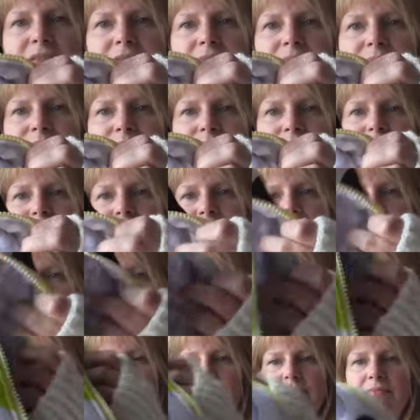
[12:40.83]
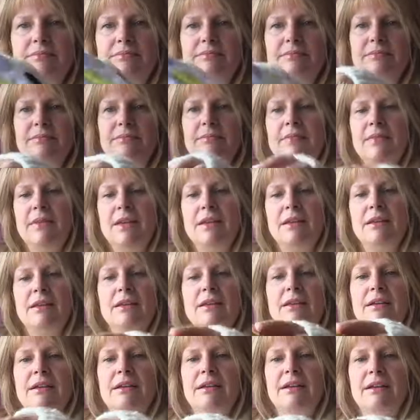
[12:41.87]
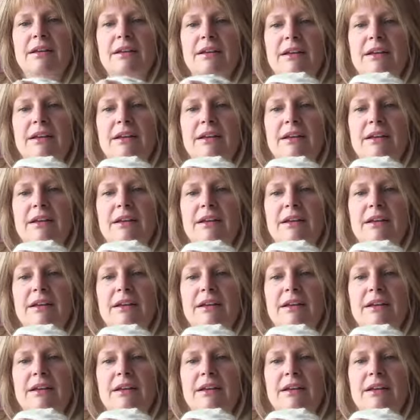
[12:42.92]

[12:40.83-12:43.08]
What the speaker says: (silence)